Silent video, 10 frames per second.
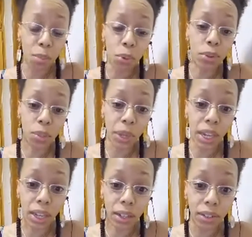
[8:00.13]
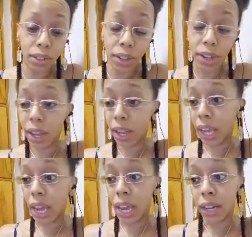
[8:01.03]
pulls me in.
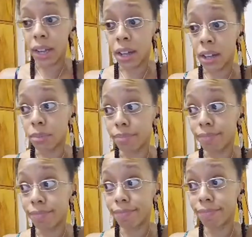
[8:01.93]
And oh,